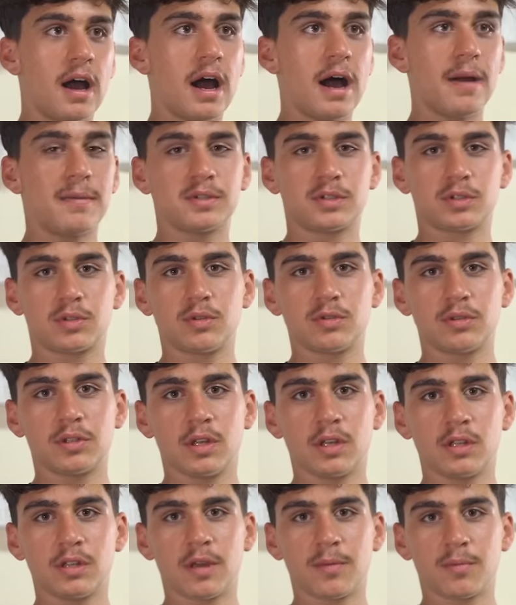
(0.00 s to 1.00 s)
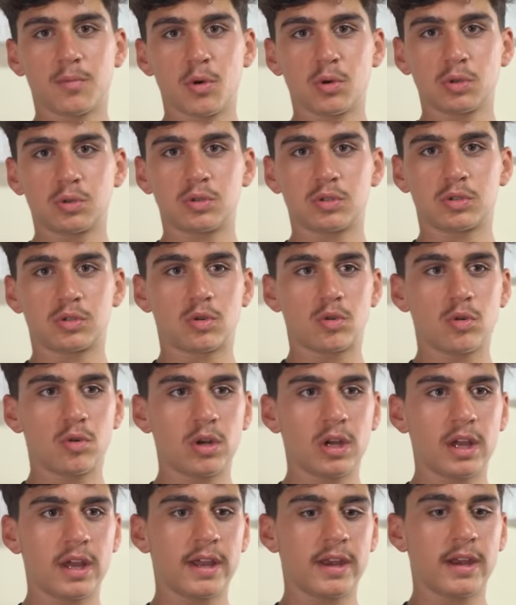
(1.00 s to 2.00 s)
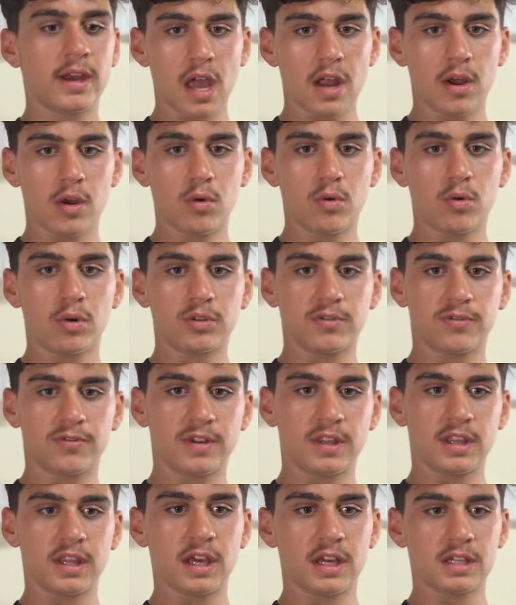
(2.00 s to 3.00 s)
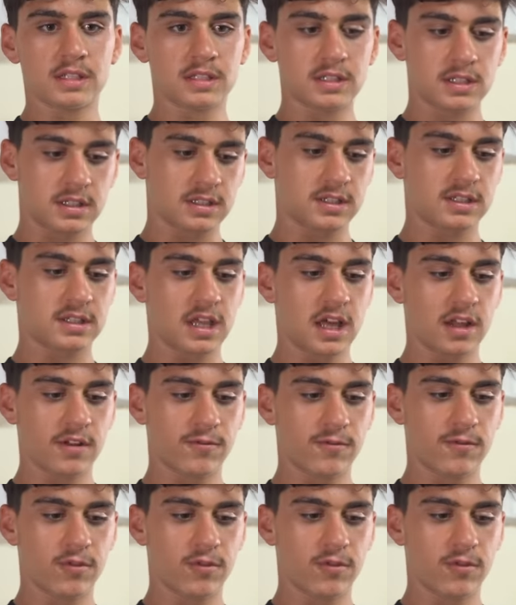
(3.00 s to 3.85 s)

I'm a student, I'm going to school, and I know what Fidias stand